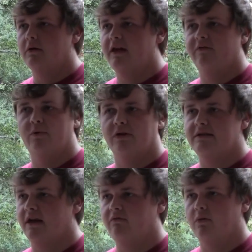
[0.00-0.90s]
they have
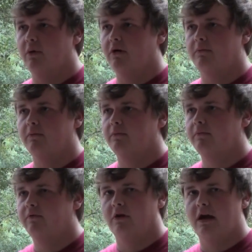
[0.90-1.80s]
police everywhere
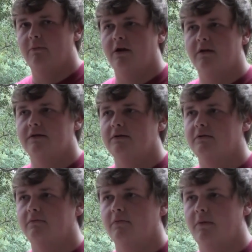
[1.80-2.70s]
for game days.
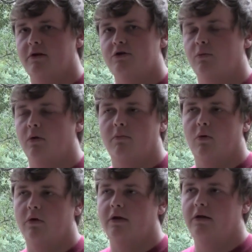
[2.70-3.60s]
I'm not sure what
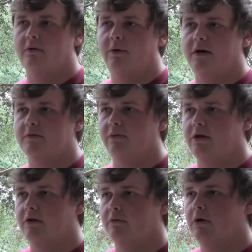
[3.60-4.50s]
more they could possibly
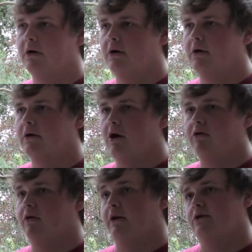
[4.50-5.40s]
do
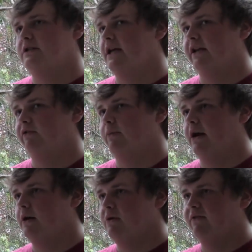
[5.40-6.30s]
other than just tell
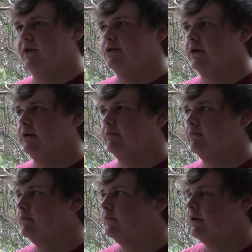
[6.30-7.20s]
everybody to be vigilant and
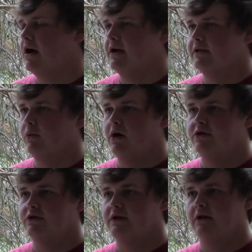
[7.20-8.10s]
constantly
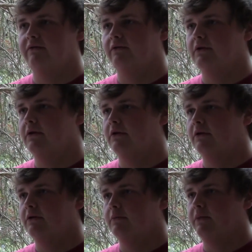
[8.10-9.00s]
watch your stuff.
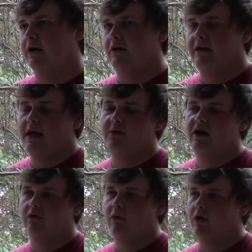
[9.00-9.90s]
You know, they can't be
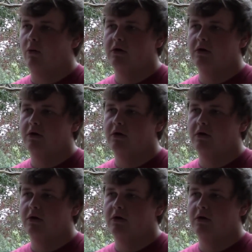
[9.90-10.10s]
everywhere at